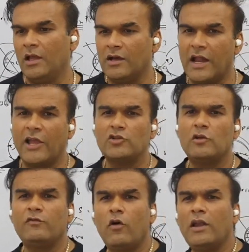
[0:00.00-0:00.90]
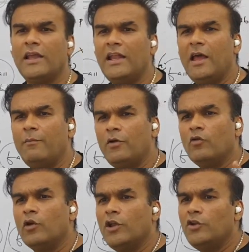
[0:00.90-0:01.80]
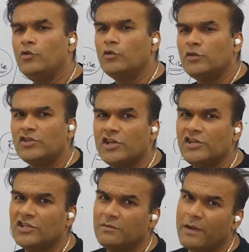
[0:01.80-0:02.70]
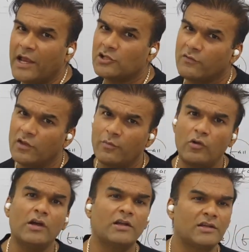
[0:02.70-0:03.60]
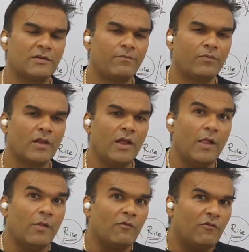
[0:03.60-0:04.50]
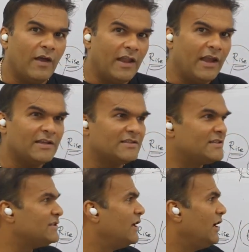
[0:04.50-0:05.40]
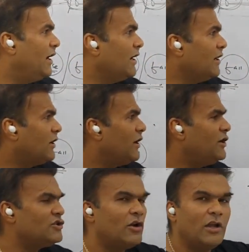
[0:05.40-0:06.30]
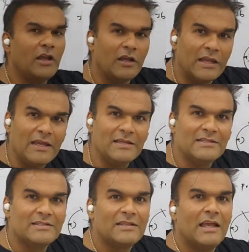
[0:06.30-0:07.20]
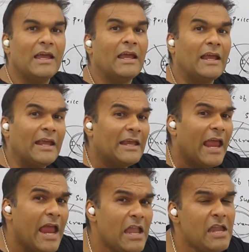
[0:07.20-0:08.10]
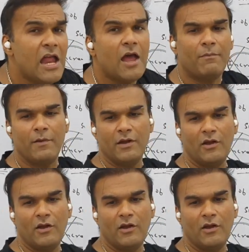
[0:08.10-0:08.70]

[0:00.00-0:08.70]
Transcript: Rise or fall can happen only due to the change in price of the product, whereas increase or decrease can happen